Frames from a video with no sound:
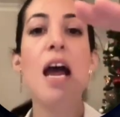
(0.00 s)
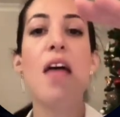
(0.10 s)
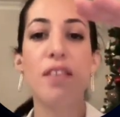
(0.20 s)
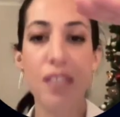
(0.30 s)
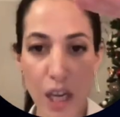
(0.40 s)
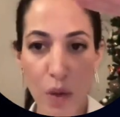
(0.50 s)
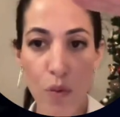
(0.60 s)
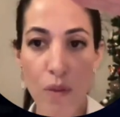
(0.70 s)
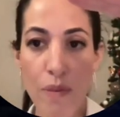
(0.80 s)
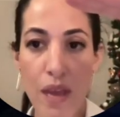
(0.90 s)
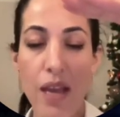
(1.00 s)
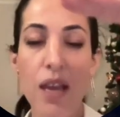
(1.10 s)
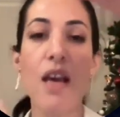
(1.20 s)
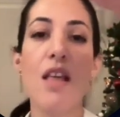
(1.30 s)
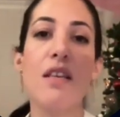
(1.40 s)
and the second one
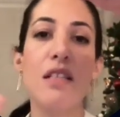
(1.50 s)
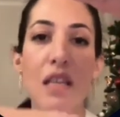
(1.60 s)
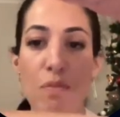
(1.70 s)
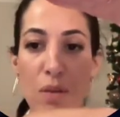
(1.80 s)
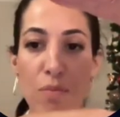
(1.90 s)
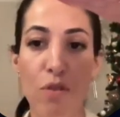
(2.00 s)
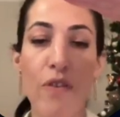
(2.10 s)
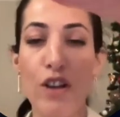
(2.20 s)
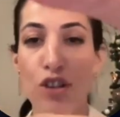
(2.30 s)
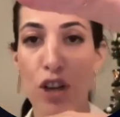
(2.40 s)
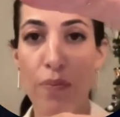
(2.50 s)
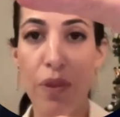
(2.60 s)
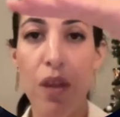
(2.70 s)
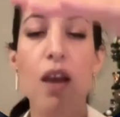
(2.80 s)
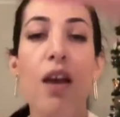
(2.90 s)
being the deep temporal fascia.